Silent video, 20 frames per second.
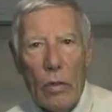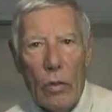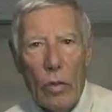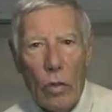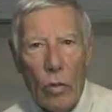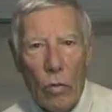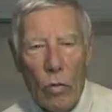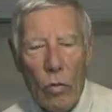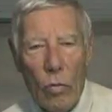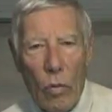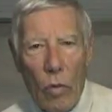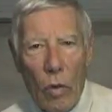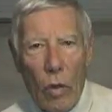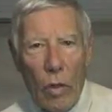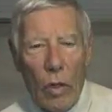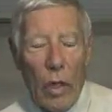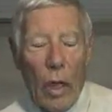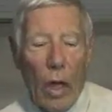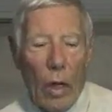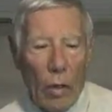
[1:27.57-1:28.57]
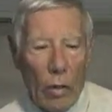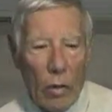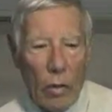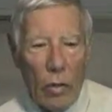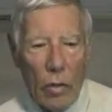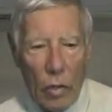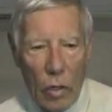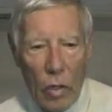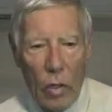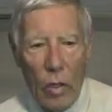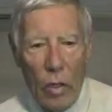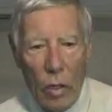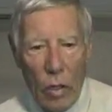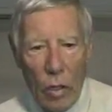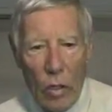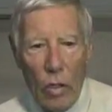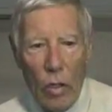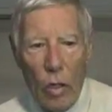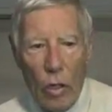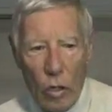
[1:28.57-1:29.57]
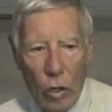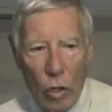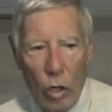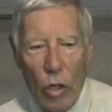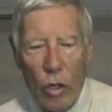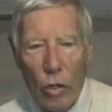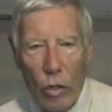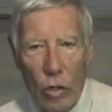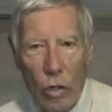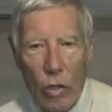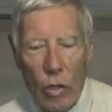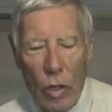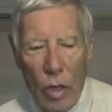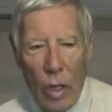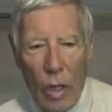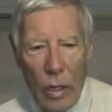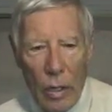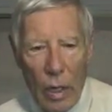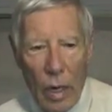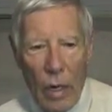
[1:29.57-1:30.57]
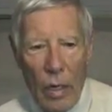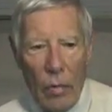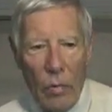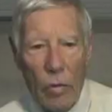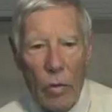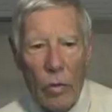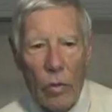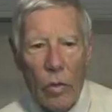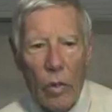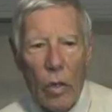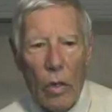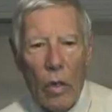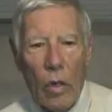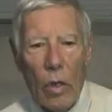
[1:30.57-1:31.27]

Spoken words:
to the elders in the church there," that he was,